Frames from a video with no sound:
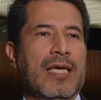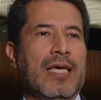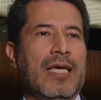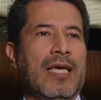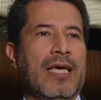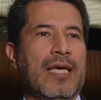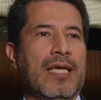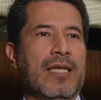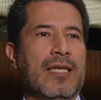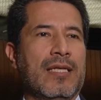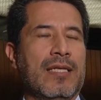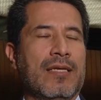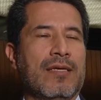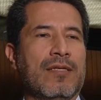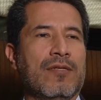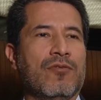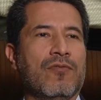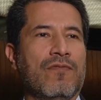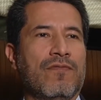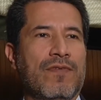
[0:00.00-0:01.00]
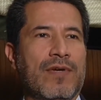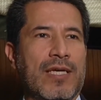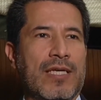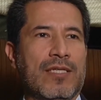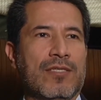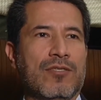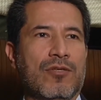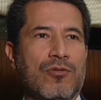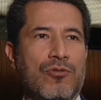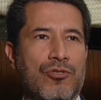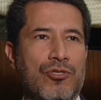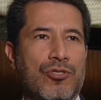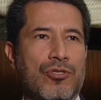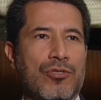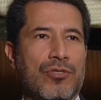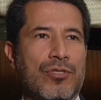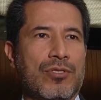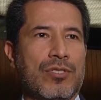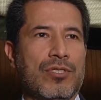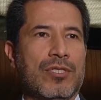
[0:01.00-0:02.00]
and to find
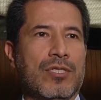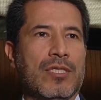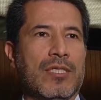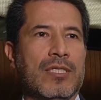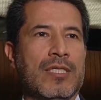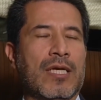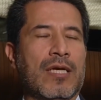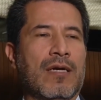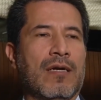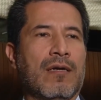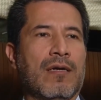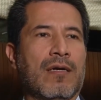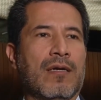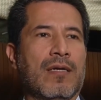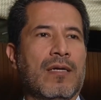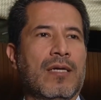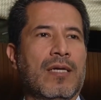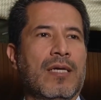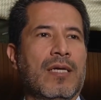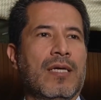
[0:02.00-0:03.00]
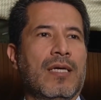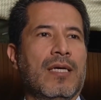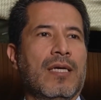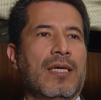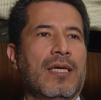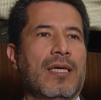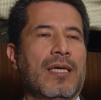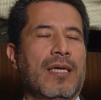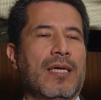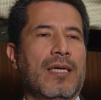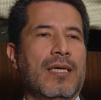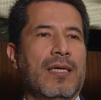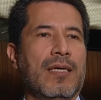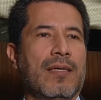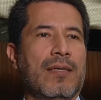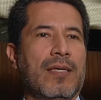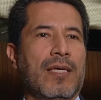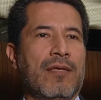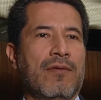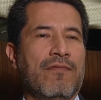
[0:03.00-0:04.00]
solutions that are uh,
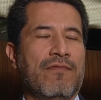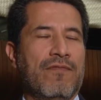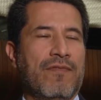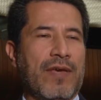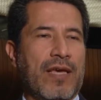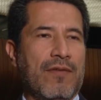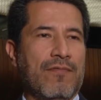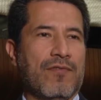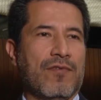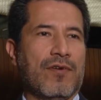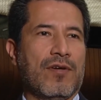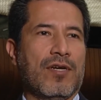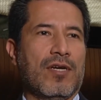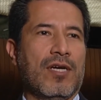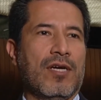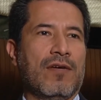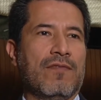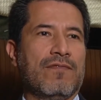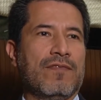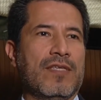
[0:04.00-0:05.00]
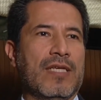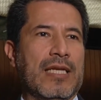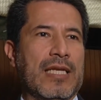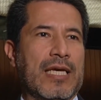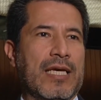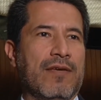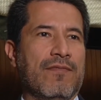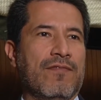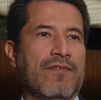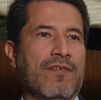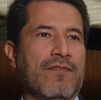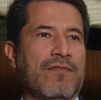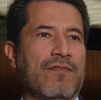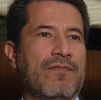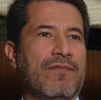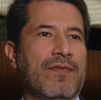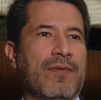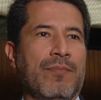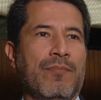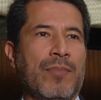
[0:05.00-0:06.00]
in favor of the life of
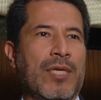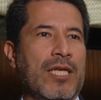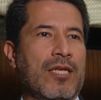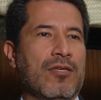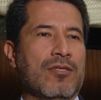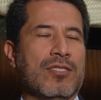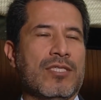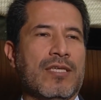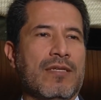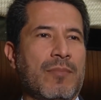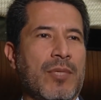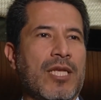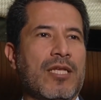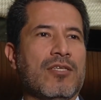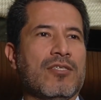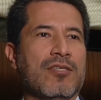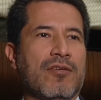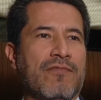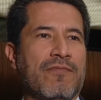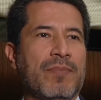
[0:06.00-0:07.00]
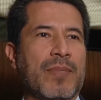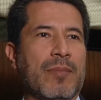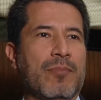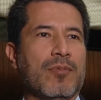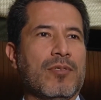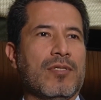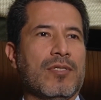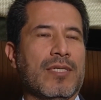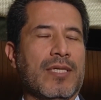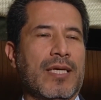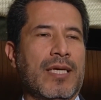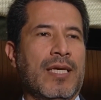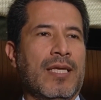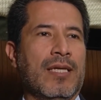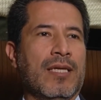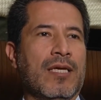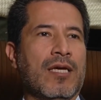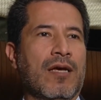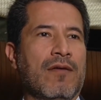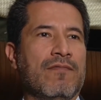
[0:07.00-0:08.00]
millions and millions of people
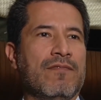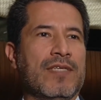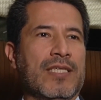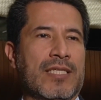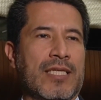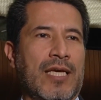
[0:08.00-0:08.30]
in conflict